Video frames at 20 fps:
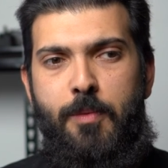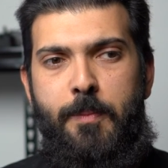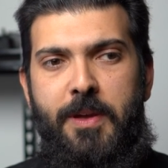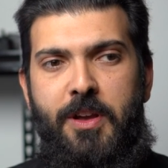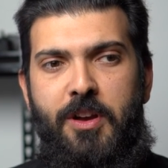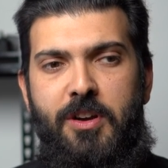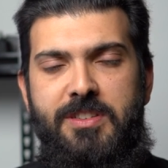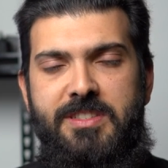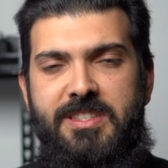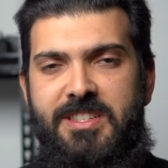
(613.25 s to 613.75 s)

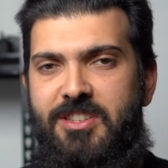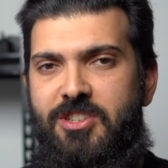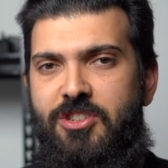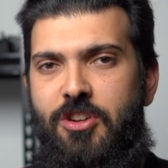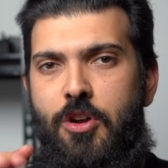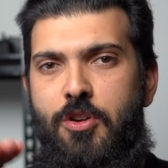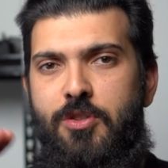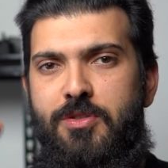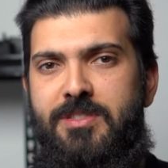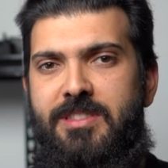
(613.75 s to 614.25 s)
because it
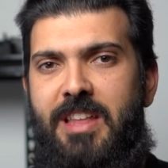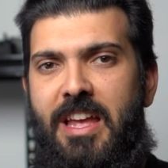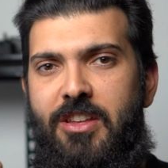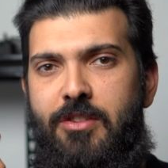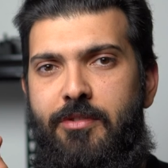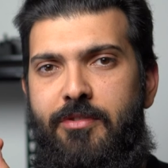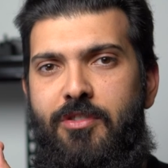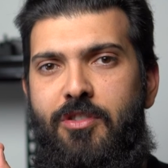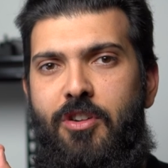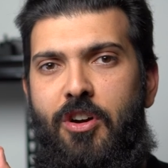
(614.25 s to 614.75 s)
shows that
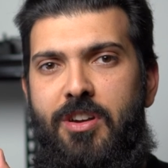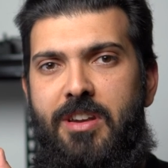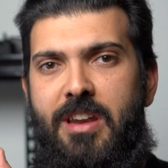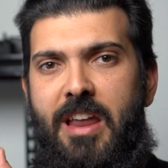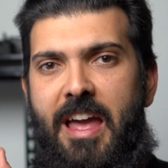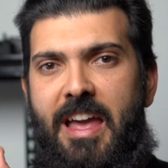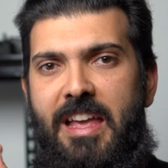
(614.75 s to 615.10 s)
you've got